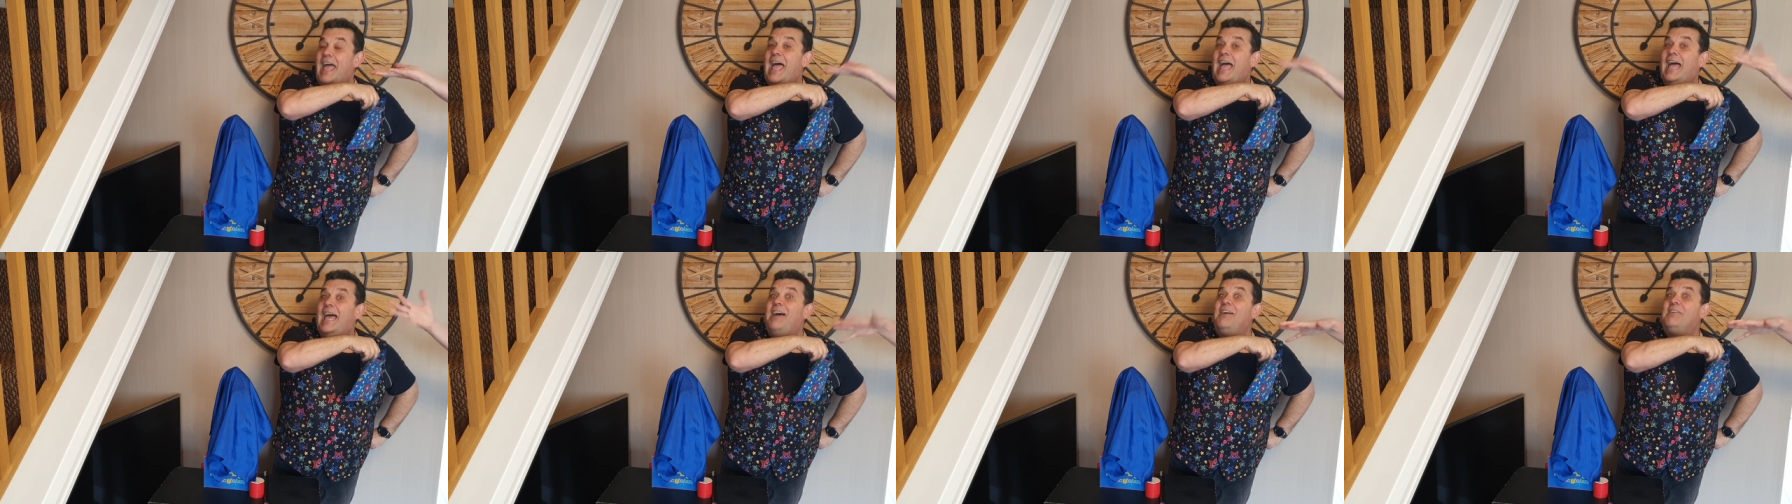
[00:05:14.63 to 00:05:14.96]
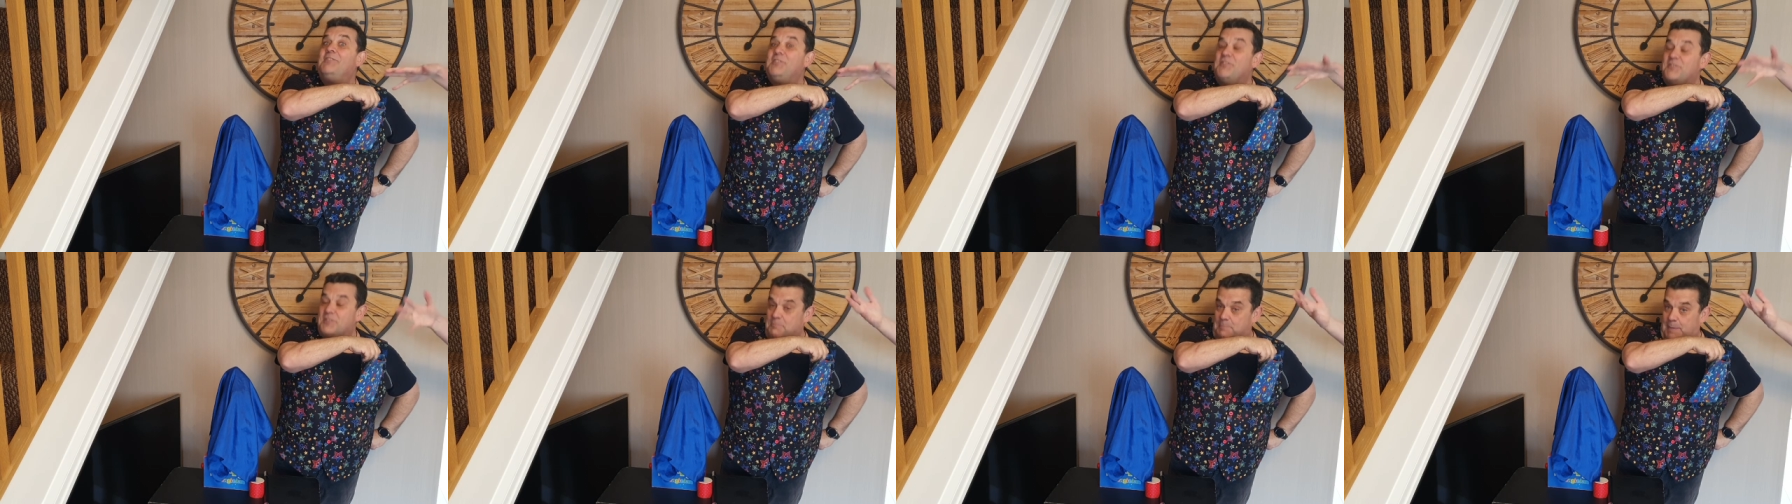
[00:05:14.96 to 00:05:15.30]
out
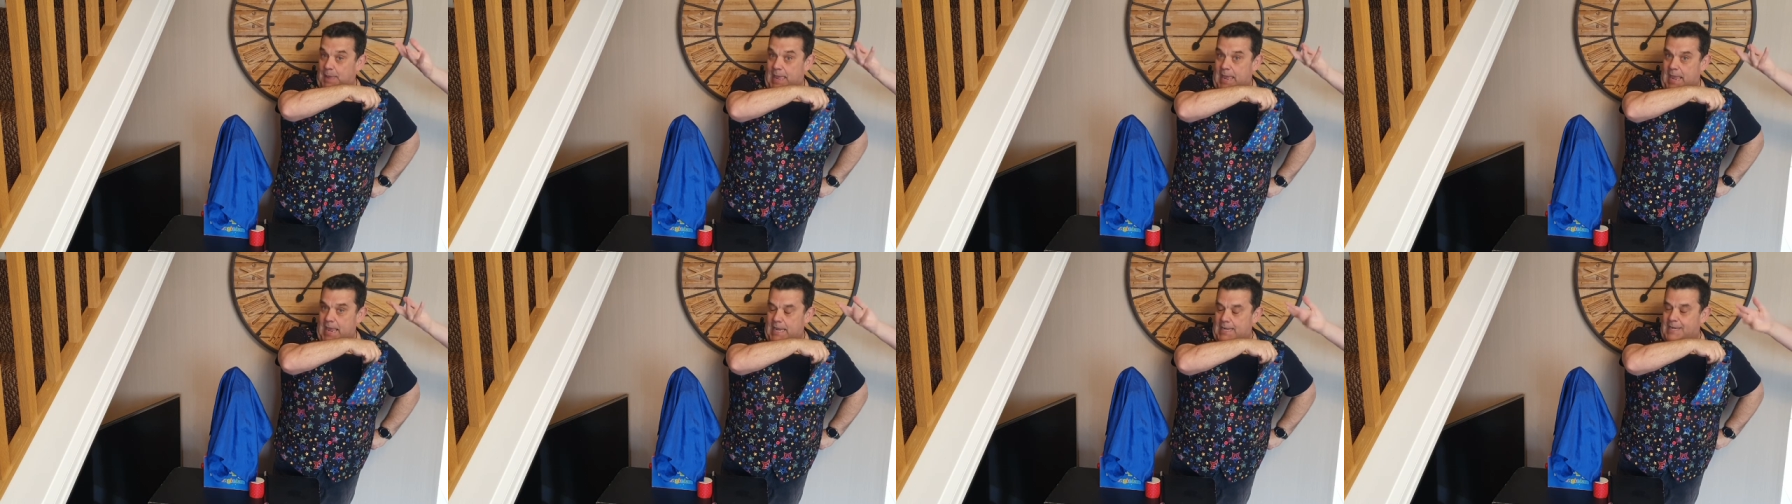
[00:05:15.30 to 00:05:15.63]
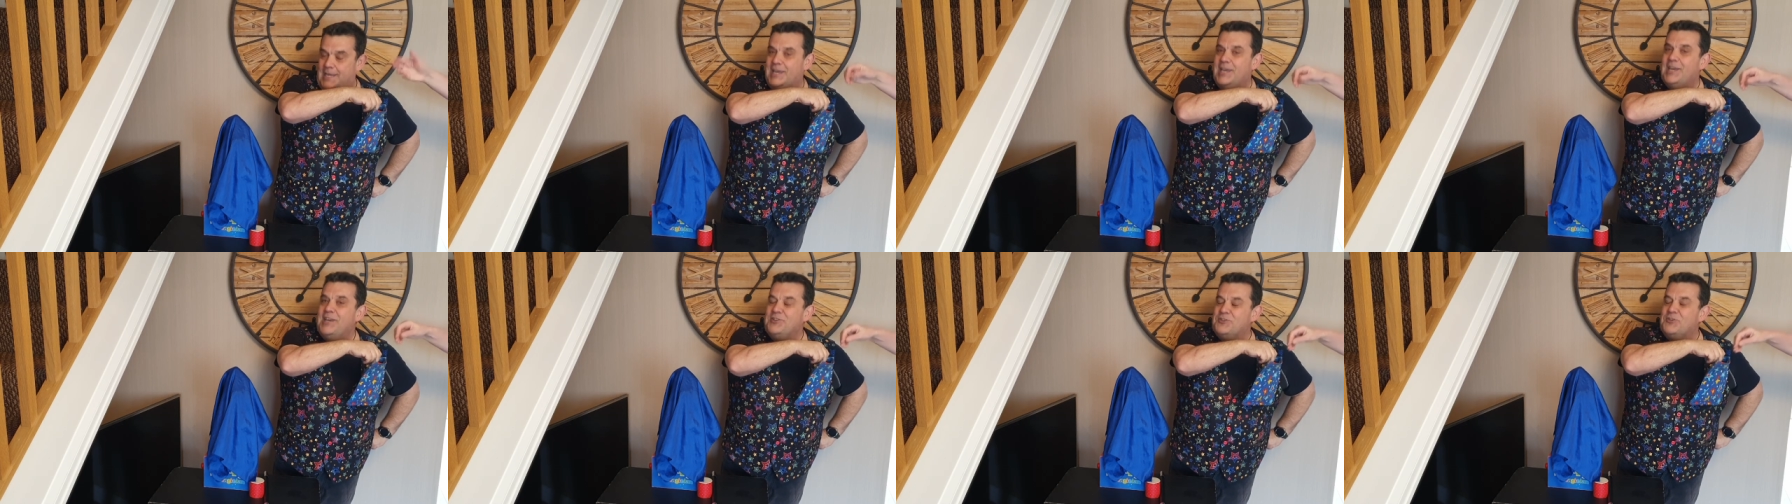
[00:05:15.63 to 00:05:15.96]
of the
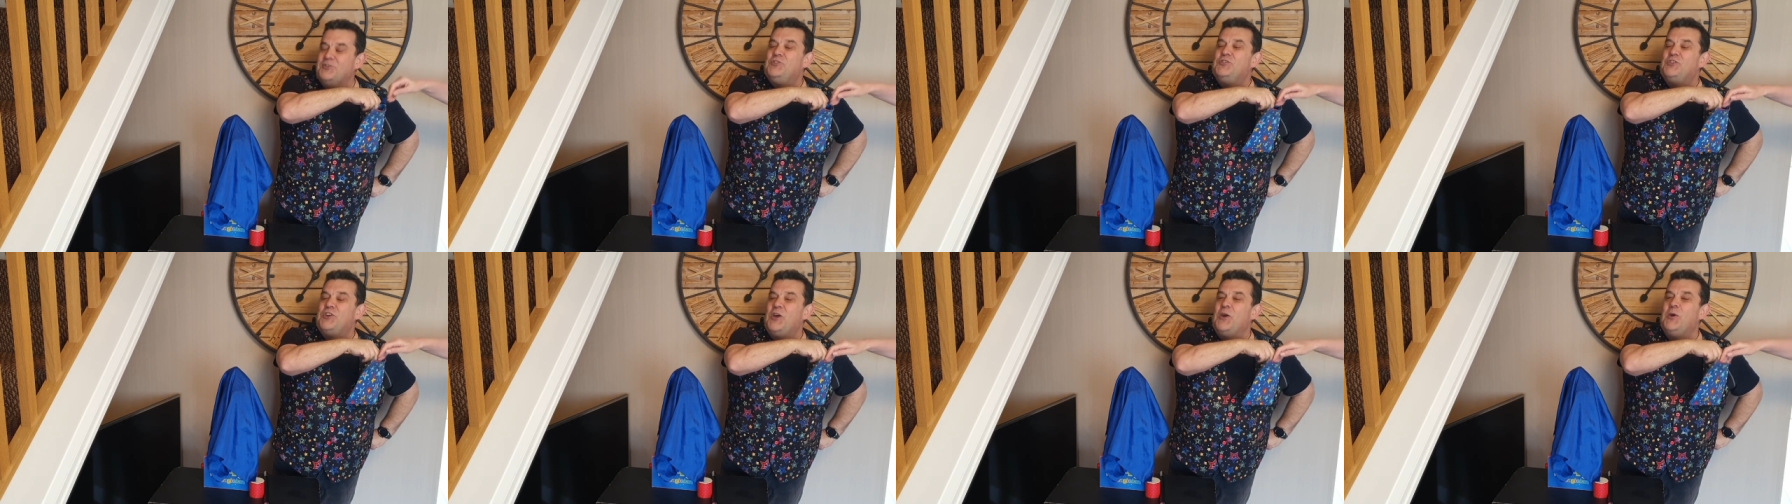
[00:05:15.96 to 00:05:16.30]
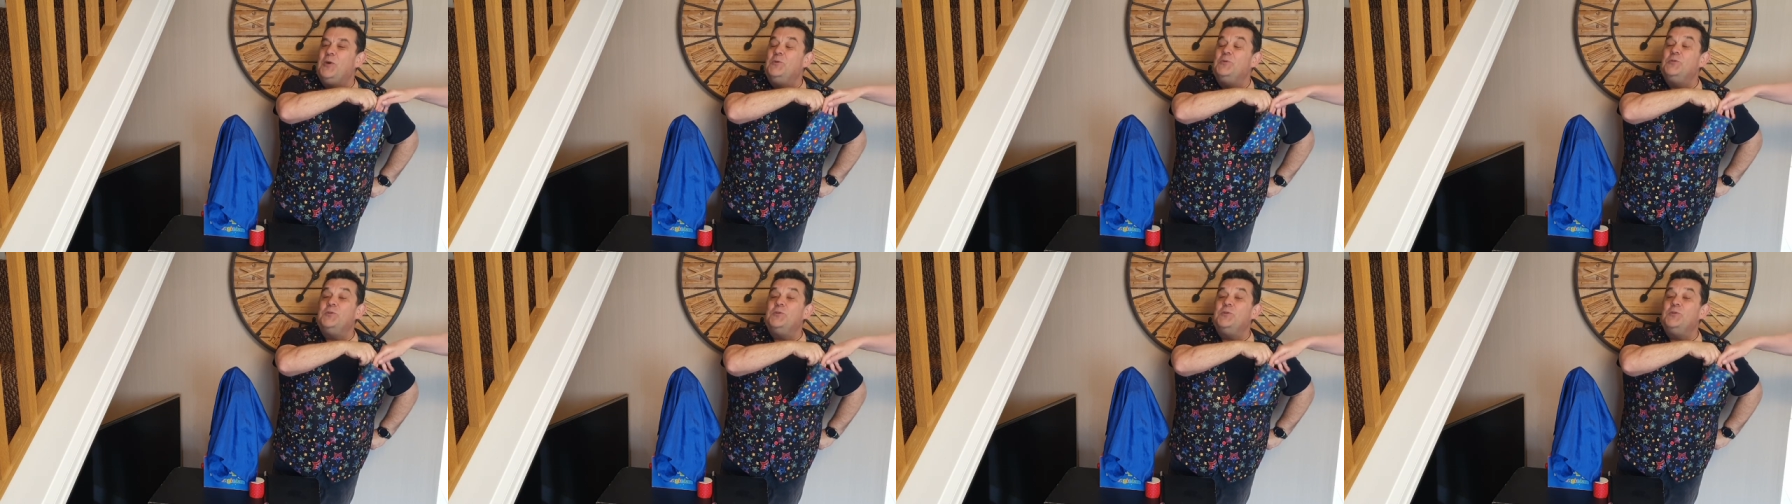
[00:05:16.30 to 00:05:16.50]
bag to show